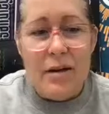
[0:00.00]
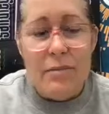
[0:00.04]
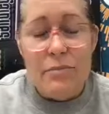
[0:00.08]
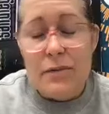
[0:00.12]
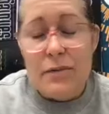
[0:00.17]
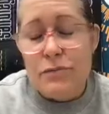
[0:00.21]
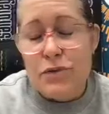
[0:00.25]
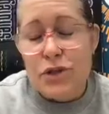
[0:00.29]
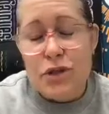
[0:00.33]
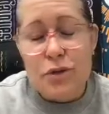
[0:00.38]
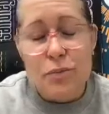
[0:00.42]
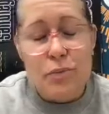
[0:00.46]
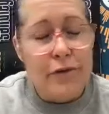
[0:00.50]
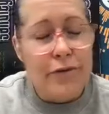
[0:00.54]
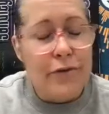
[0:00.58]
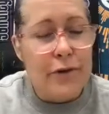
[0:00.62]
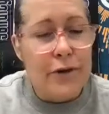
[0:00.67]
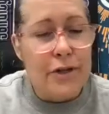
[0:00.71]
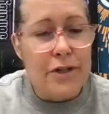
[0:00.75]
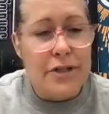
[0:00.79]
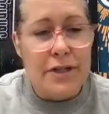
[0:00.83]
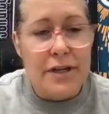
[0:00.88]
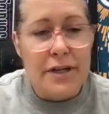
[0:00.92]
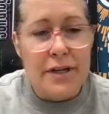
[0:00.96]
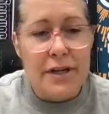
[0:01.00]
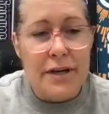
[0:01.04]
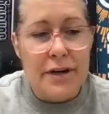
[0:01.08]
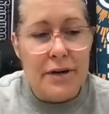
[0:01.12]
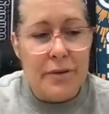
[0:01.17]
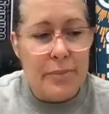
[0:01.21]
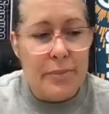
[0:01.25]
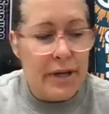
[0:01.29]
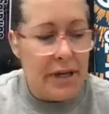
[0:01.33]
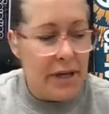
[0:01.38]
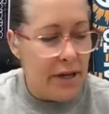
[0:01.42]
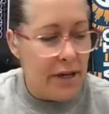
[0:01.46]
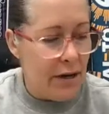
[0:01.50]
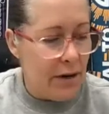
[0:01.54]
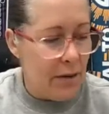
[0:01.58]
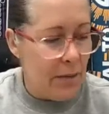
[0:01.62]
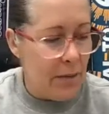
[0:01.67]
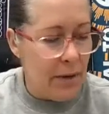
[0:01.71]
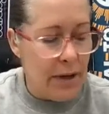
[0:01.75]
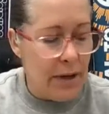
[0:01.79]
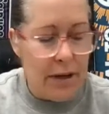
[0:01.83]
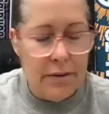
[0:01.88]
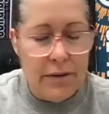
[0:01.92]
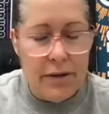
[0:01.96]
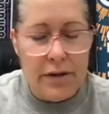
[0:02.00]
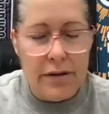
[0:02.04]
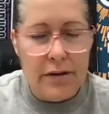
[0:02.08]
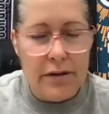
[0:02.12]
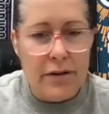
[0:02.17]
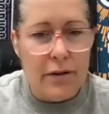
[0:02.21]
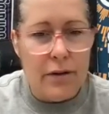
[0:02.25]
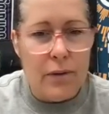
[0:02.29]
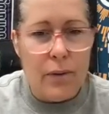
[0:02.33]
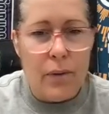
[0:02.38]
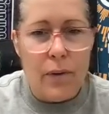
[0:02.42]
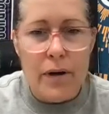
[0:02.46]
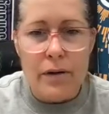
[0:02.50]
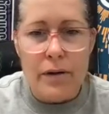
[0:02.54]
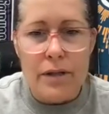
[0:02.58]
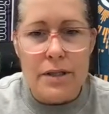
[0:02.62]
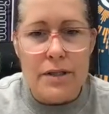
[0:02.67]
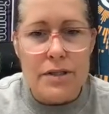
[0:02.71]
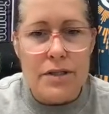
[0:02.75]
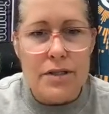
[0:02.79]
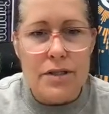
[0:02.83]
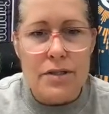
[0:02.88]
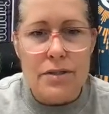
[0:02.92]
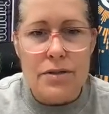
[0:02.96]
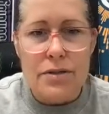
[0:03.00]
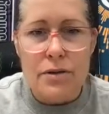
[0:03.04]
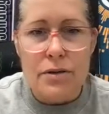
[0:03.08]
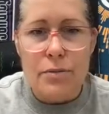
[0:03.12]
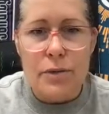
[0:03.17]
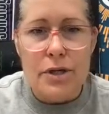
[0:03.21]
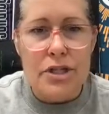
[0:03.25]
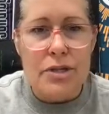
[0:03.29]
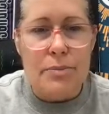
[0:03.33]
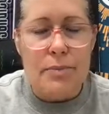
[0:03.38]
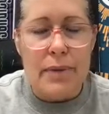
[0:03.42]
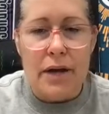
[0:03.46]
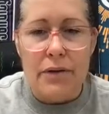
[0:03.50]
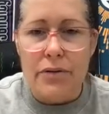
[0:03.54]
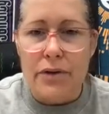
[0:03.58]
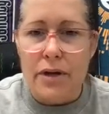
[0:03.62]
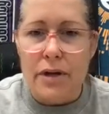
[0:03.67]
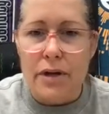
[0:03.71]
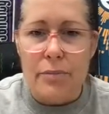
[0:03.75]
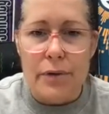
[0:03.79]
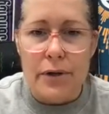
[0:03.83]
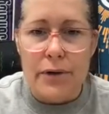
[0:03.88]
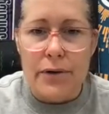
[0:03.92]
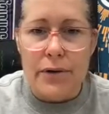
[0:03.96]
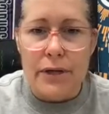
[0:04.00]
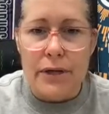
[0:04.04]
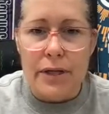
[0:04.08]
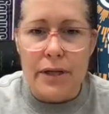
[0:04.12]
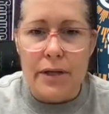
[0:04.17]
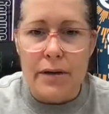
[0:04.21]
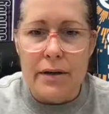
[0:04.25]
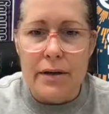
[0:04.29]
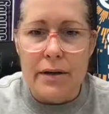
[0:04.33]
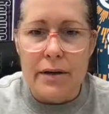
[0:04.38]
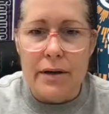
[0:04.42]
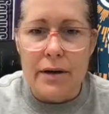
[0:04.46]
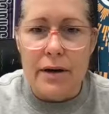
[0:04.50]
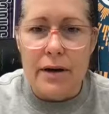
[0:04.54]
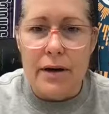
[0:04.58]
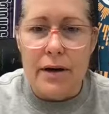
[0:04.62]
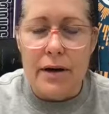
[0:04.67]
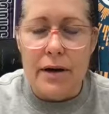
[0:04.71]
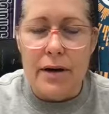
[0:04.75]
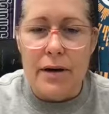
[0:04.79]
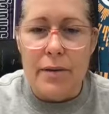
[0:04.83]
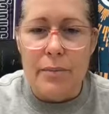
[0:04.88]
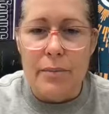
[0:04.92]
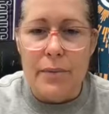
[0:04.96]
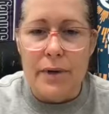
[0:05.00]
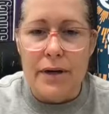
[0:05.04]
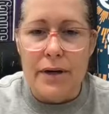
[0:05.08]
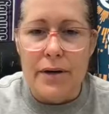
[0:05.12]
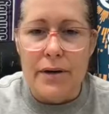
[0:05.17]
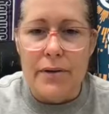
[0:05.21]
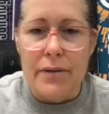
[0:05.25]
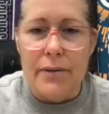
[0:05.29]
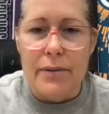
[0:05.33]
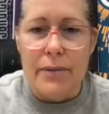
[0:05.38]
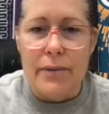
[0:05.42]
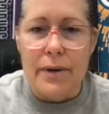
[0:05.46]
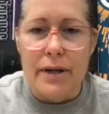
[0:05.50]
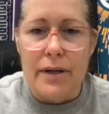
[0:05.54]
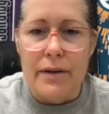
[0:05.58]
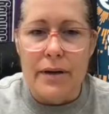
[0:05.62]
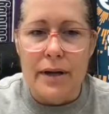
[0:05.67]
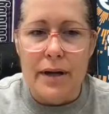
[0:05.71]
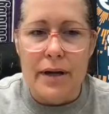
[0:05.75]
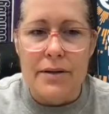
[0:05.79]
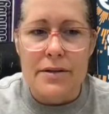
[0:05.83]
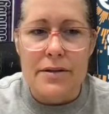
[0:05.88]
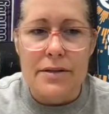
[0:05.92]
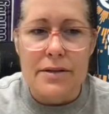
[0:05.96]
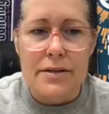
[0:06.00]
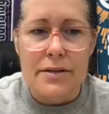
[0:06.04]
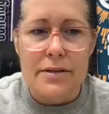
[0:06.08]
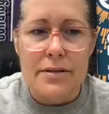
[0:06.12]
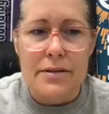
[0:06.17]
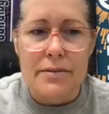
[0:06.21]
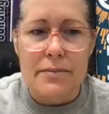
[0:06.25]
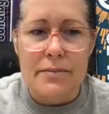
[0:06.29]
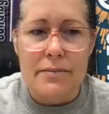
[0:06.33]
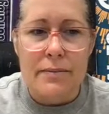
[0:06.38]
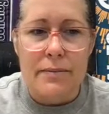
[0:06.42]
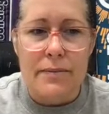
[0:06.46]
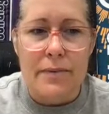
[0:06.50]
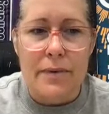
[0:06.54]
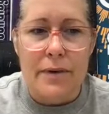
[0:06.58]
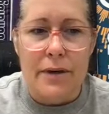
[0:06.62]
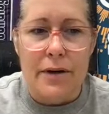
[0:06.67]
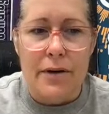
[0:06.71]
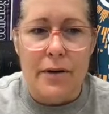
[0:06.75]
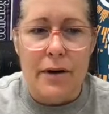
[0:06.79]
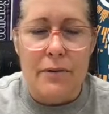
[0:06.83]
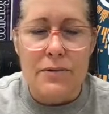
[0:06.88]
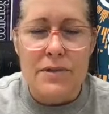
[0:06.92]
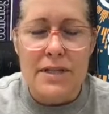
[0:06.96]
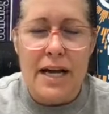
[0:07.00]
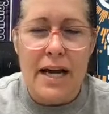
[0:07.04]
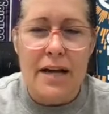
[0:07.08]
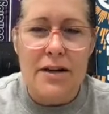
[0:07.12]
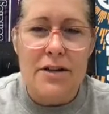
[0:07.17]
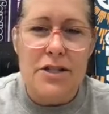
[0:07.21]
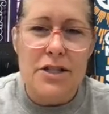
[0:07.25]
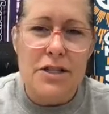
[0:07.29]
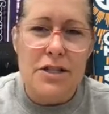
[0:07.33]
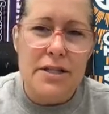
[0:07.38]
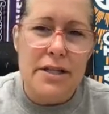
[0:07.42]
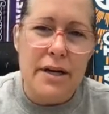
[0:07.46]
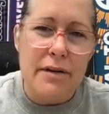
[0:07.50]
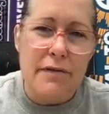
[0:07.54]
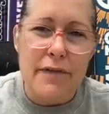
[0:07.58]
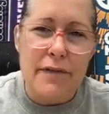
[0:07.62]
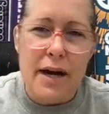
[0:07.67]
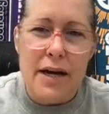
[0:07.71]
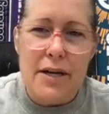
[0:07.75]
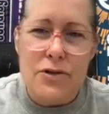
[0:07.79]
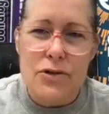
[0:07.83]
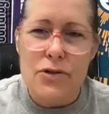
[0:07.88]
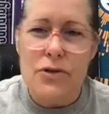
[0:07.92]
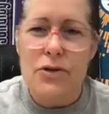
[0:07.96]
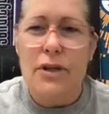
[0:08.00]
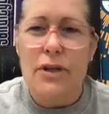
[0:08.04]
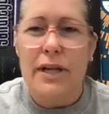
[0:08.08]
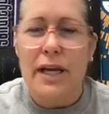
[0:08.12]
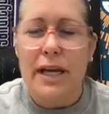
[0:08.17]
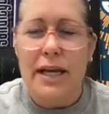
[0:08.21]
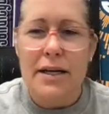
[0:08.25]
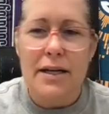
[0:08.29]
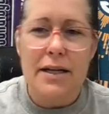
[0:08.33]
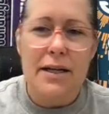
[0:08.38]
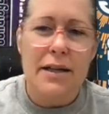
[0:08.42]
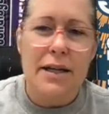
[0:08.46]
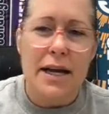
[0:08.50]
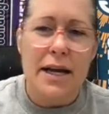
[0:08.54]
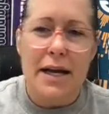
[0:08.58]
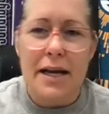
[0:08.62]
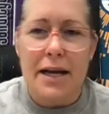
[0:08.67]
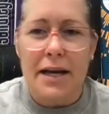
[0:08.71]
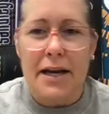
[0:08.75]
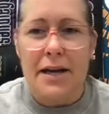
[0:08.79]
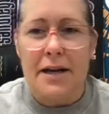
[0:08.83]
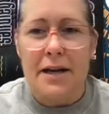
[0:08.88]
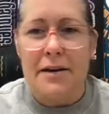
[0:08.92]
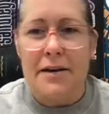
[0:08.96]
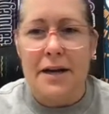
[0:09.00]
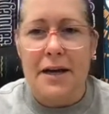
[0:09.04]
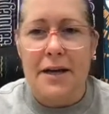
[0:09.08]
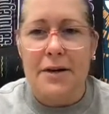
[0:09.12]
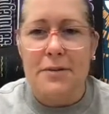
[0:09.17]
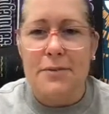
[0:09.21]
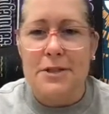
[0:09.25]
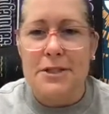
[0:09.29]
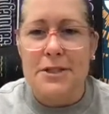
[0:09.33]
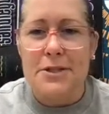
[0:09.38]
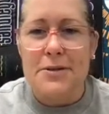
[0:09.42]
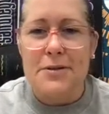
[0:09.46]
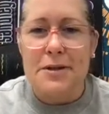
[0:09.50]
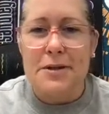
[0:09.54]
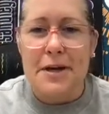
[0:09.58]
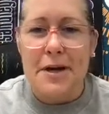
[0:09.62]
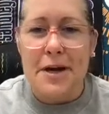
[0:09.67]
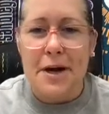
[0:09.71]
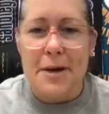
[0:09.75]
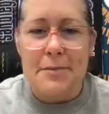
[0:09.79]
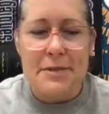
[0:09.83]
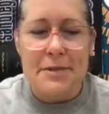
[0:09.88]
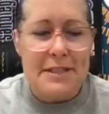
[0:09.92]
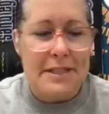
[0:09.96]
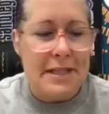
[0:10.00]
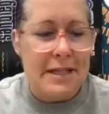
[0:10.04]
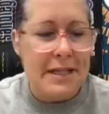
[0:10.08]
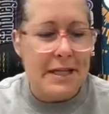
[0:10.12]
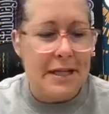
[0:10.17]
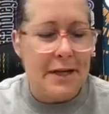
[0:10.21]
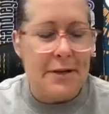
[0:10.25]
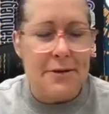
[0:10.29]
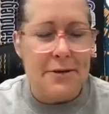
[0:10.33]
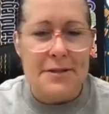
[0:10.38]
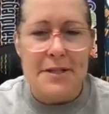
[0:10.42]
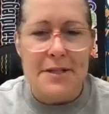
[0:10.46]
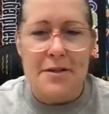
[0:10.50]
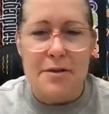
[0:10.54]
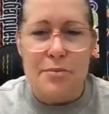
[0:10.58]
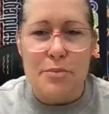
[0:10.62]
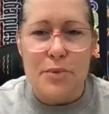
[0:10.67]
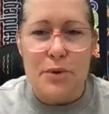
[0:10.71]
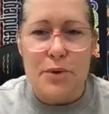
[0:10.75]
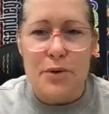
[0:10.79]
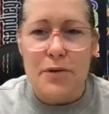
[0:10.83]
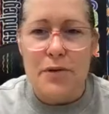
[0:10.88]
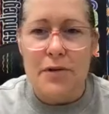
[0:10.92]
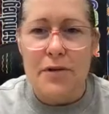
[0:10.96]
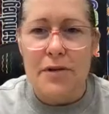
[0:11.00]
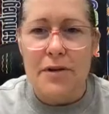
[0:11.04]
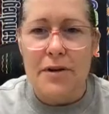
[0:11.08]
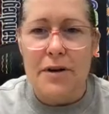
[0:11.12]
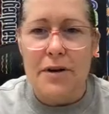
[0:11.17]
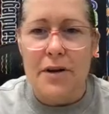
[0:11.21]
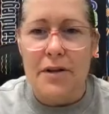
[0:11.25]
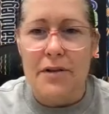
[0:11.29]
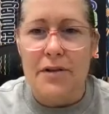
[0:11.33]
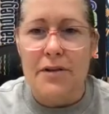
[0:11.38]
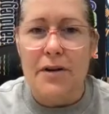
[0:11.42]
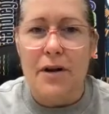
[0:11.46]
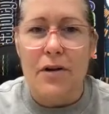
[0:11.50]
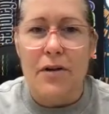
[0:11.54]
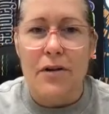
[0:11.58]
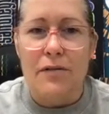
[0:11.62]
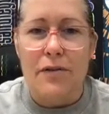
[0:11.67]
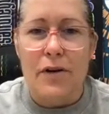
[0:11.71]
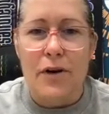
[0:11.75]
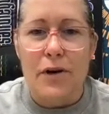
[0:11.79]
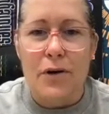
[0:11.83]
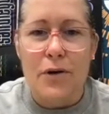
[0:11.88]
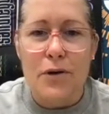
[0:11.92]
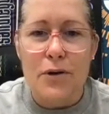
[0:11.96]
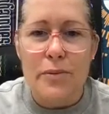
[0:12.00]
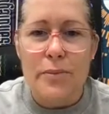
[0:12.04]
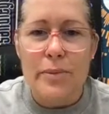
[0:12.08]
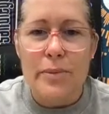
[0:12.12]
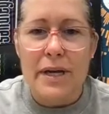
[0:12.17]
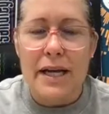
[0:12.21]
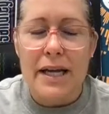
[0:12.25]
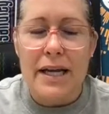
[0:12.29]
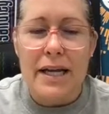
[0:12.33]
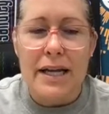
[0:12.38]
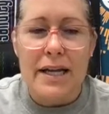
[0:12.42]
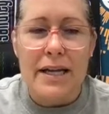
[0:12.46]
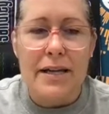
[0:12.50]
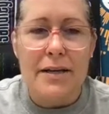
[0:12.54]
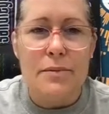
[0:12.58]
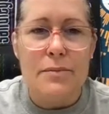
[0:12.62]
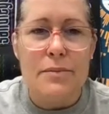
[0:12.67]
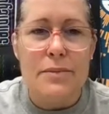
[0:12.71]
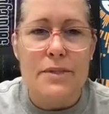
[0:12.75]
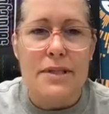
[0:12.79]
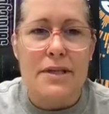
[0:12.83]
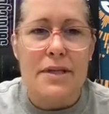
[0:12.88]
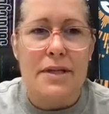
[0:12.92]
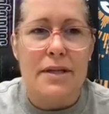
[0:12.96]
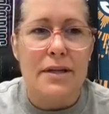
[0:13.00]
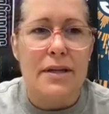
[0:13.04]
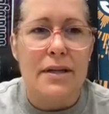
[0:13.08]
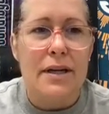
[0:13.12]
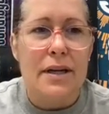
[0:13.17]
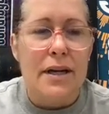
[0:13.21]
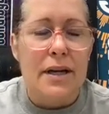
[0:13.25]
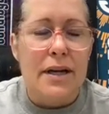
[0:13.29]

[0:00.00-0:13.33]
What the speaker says: I'm super fortunate, being here and the Loyal, it's so much about the community, and that's, I was kind of just an advisor to Landon. Then I kind of was doing the commentating. I was in the booth calling all of our home games and